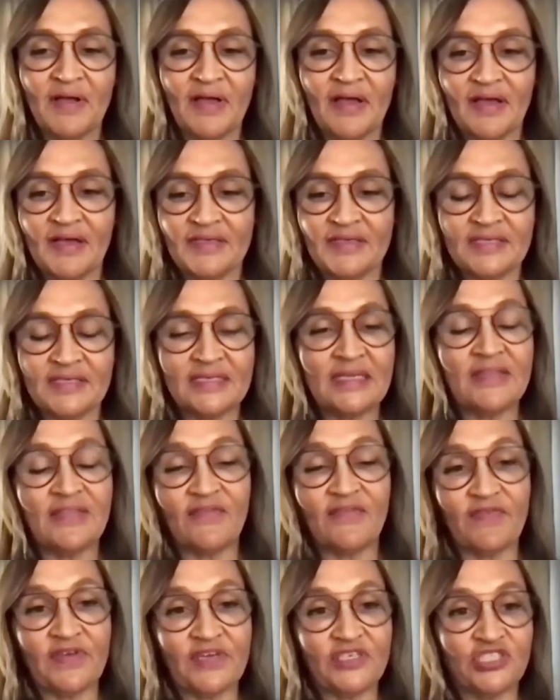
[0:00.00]
Certainly the
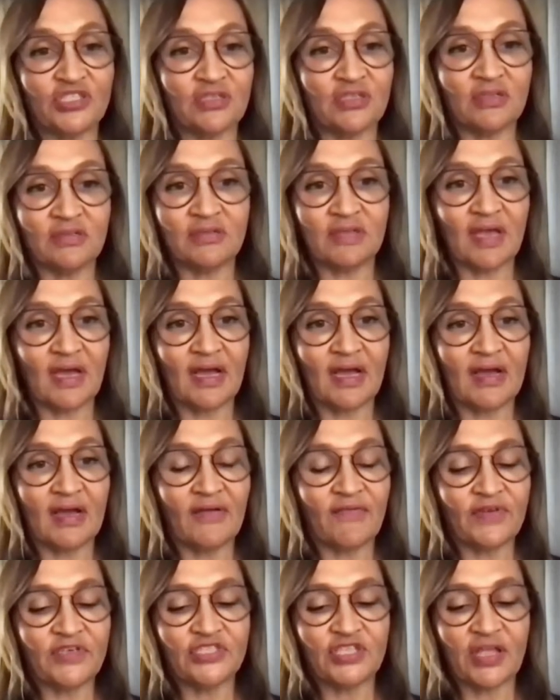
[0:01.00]
visual
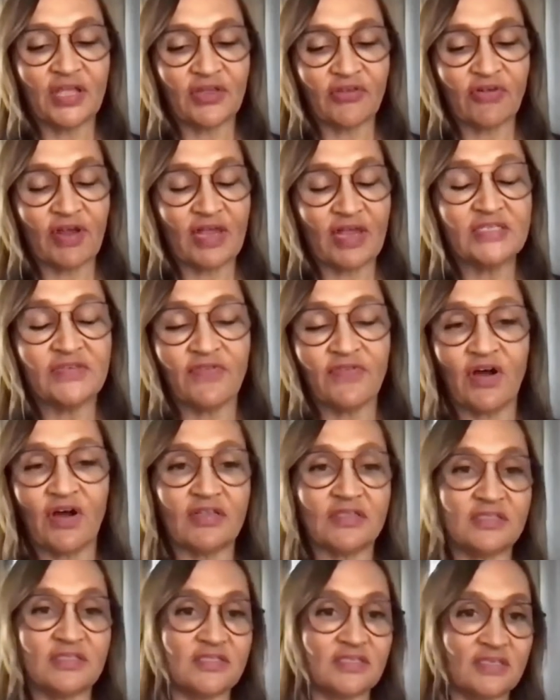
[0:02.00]
and creative
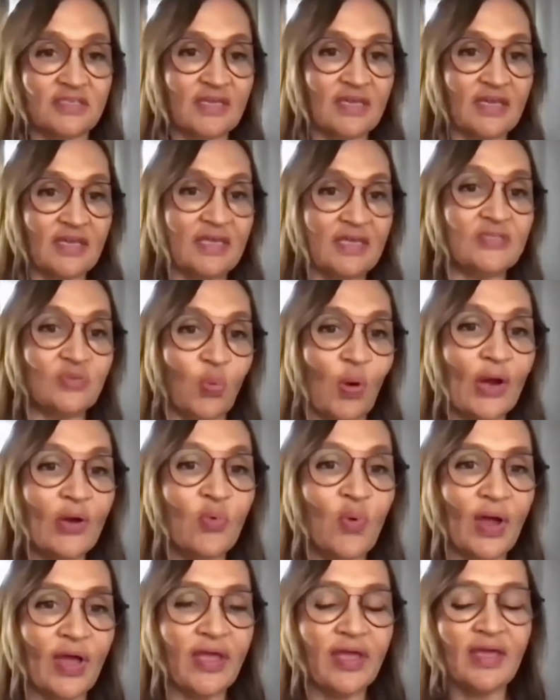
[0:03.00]
arts is
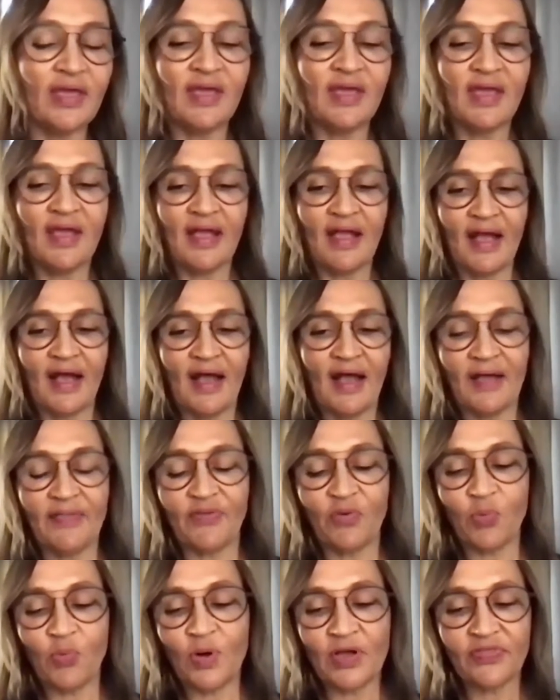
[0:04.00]
one way.
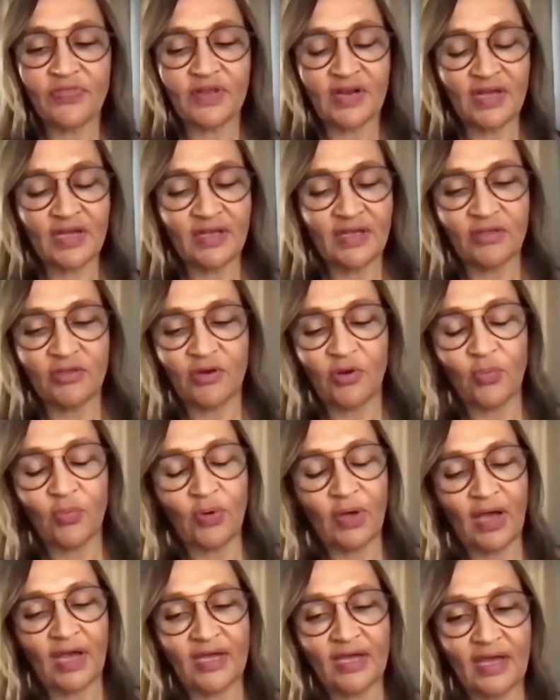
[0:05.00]
The work that
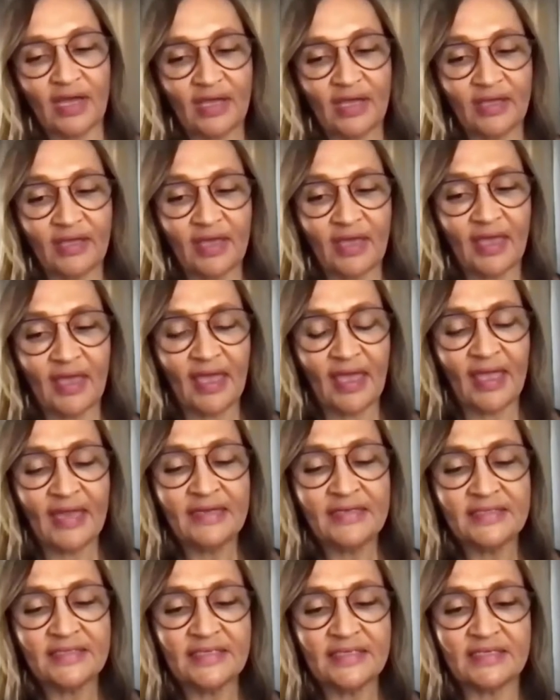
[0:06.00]
I
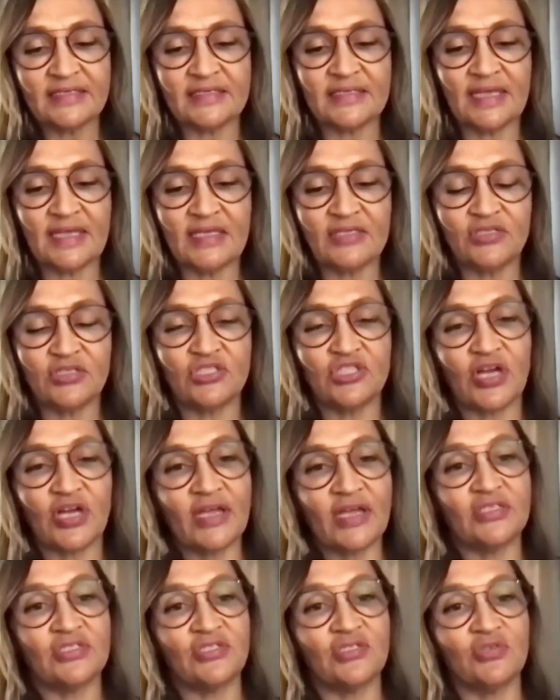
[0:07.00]
entered into
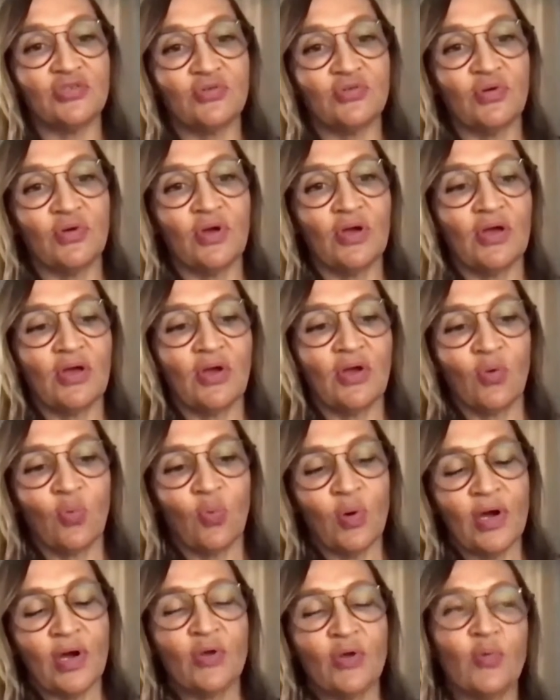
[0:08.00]
trying to
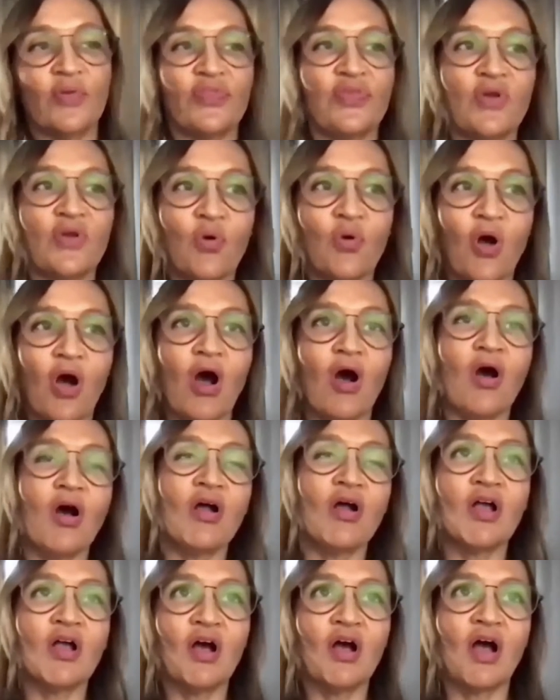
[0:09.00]
work with the
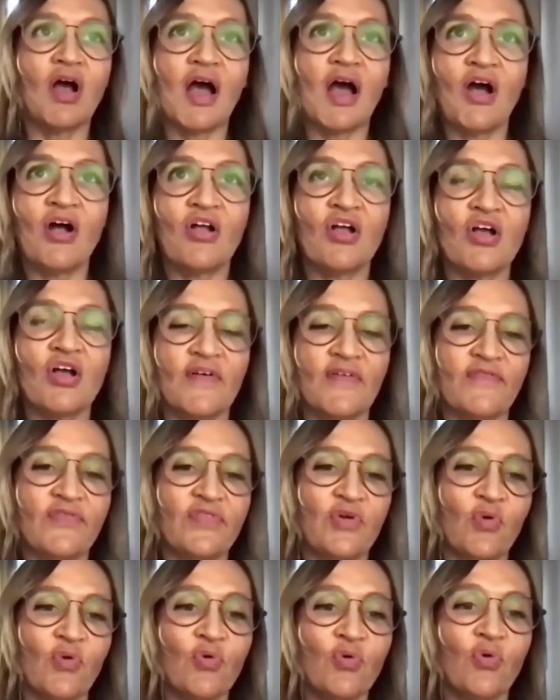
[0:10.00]
archive of
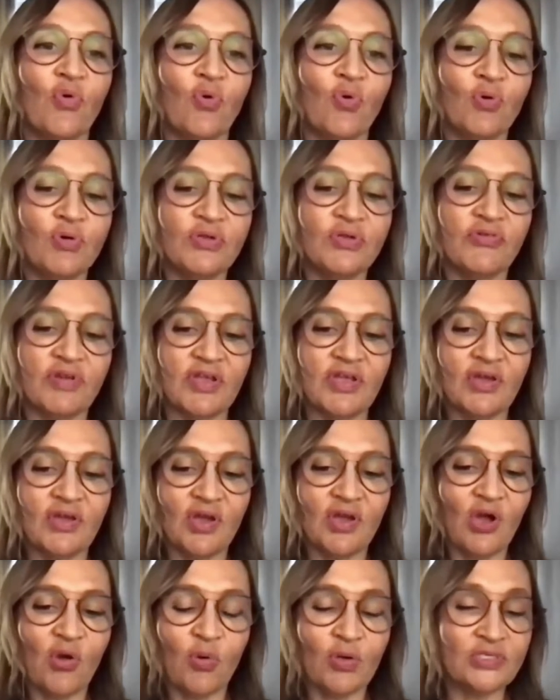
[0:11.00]
the ordinary
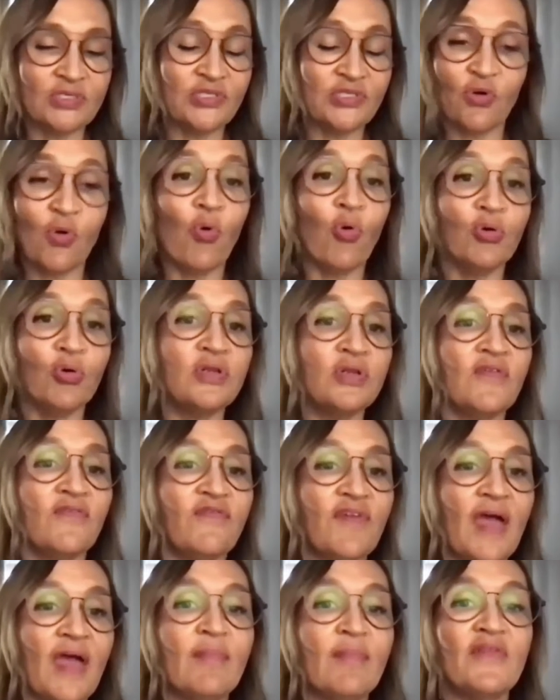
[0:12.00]
was through ordinary
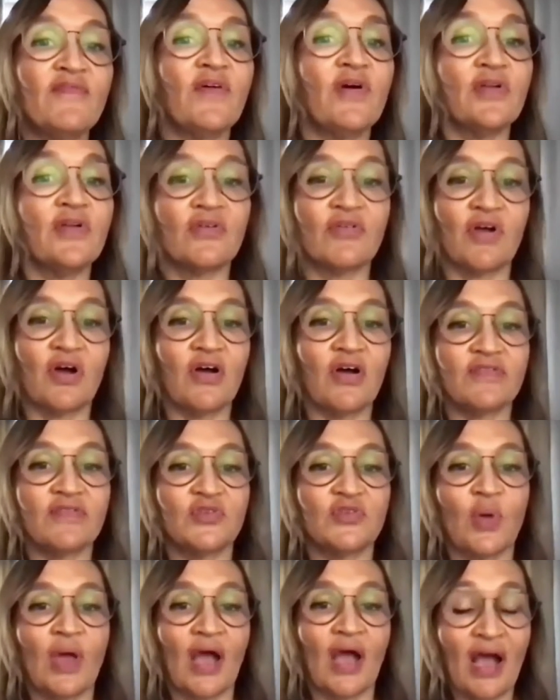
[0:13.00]
family
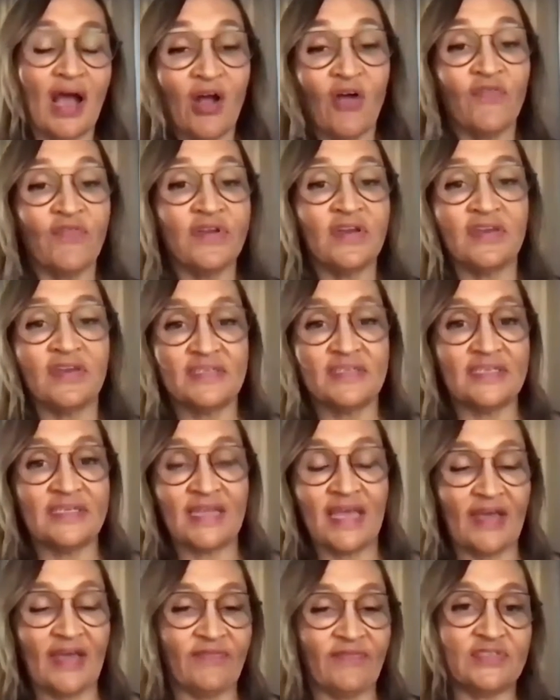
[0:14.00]
photographs, where I often didn't
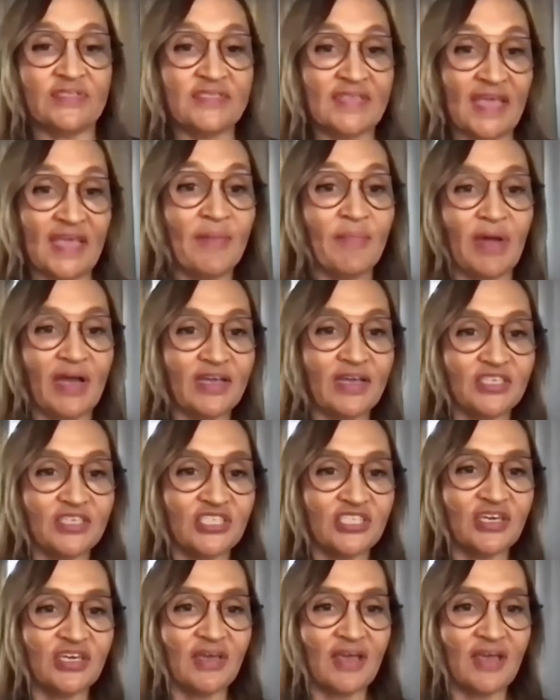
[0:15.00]
have to say much,